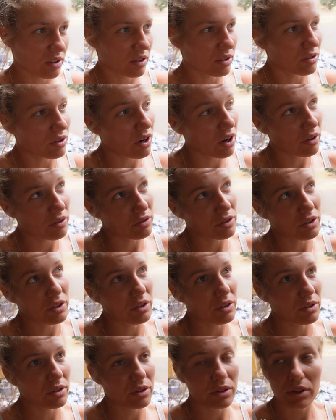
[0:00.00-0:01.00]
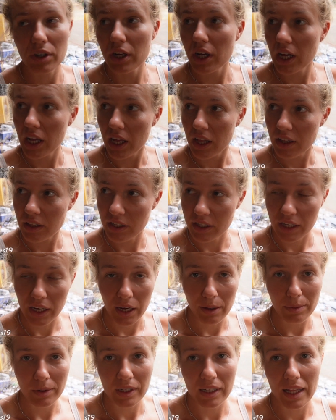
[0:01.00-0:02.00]
The crawl through, the
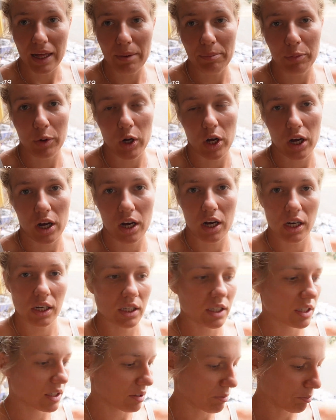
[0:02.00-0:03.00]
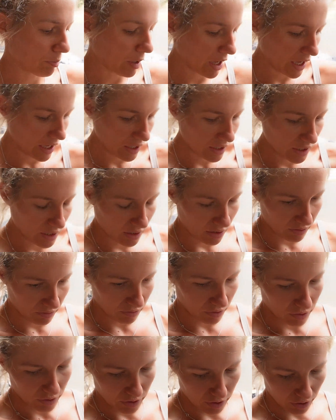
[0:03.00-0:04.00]
cable gland box, the base
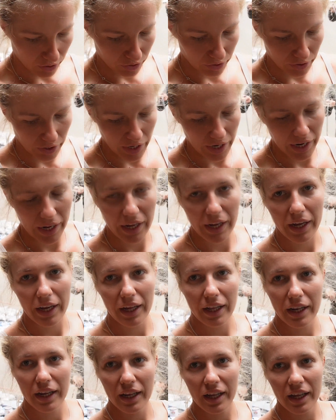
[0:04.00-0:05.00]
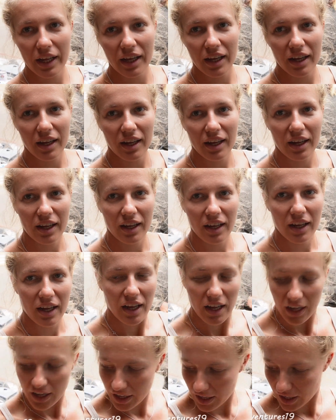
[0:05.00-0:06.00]
for the crane,
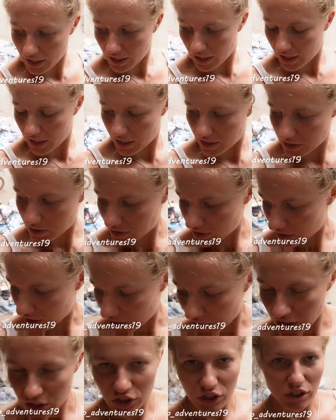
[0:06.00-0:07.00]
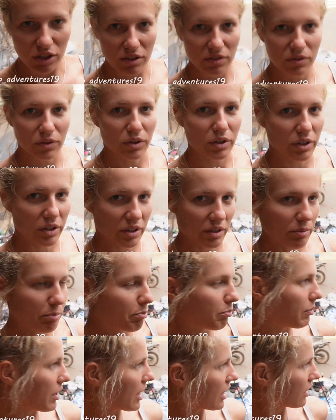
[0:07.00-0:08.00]
and the hinges for the
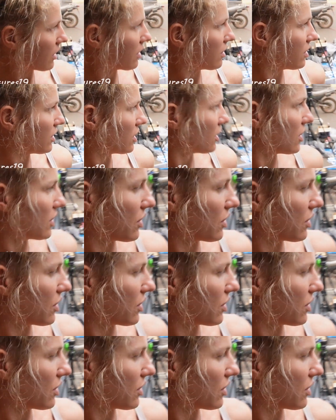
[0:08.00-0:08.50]
balcony